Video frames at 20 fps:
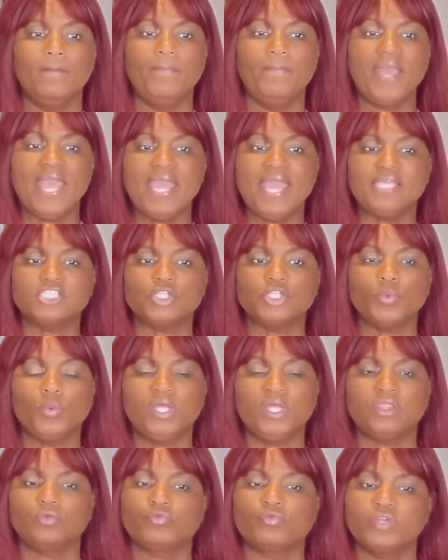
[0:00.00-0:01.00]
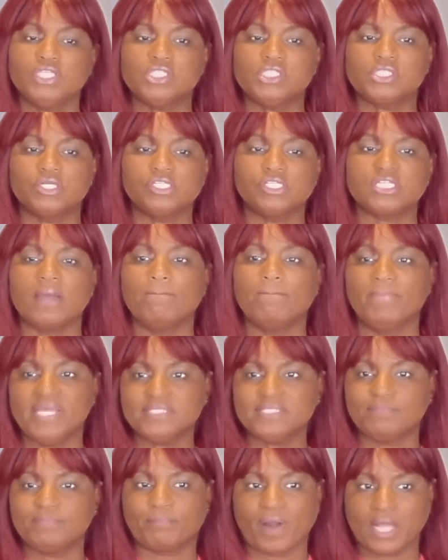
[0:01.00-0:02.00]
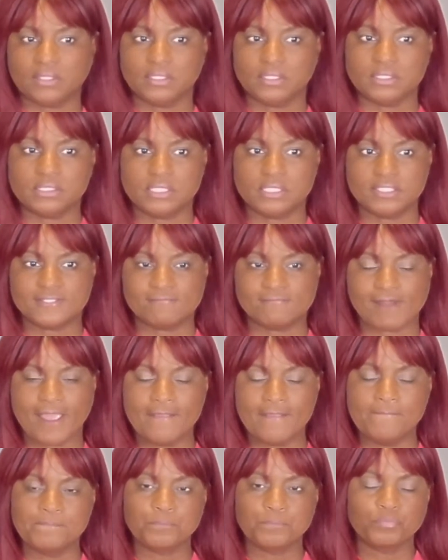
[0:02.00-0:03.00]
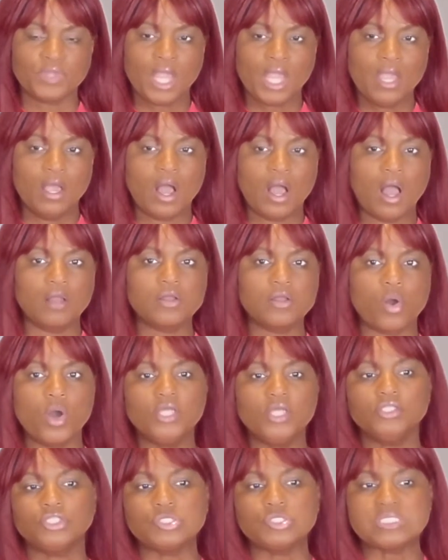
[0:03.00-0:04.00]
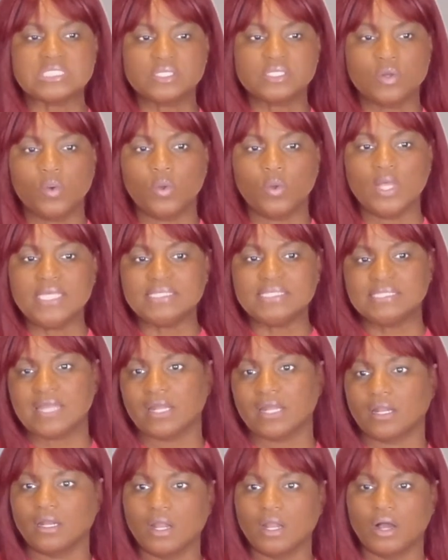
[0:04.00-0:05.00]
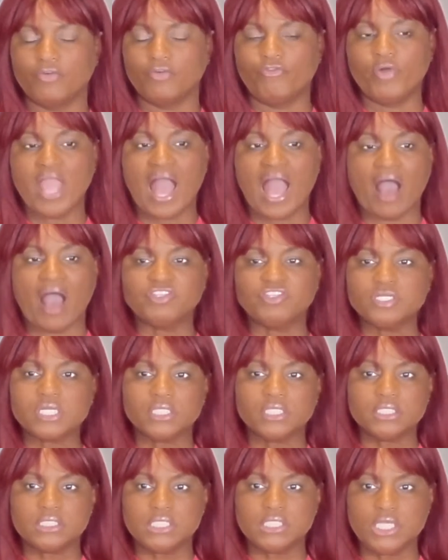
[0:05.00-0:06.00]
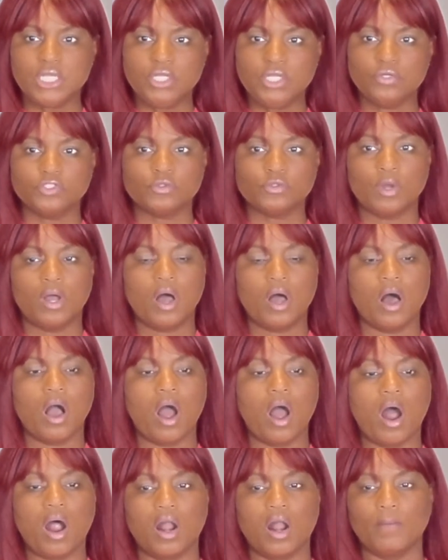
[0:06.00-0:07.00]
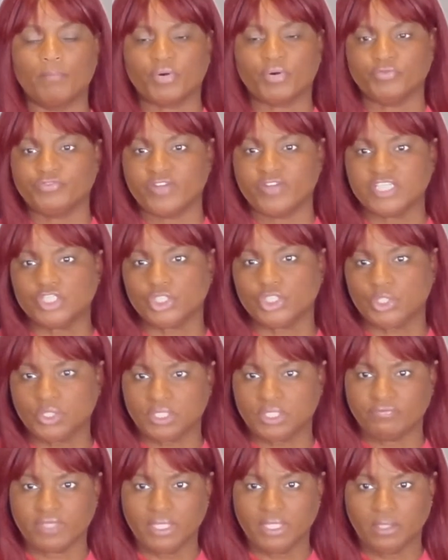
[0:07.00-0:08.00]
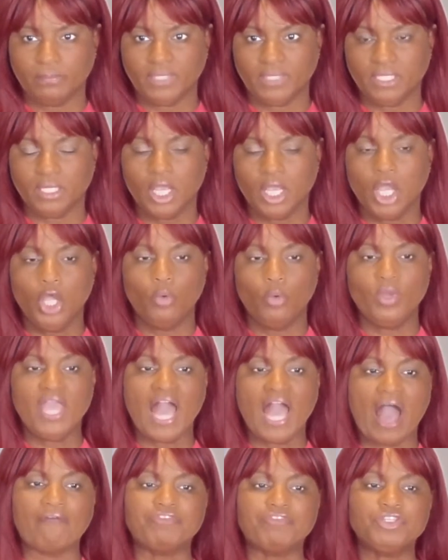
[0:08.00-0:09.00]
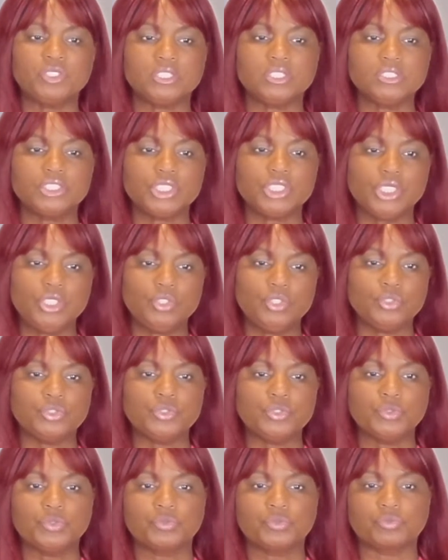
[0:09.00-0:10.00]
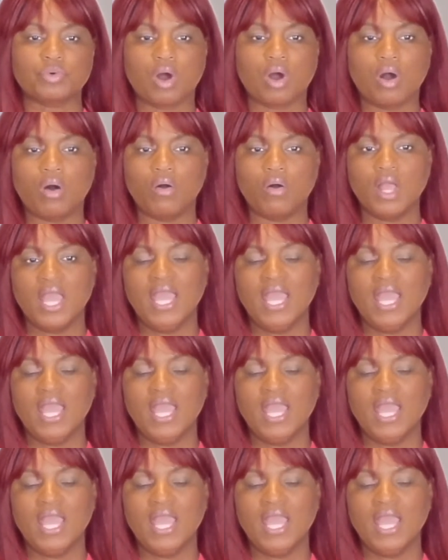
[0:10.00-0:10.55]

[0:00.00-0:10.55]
pace with research and best practices, right? Going to school is not enough. We have to continue our professional development. We have to continue to grow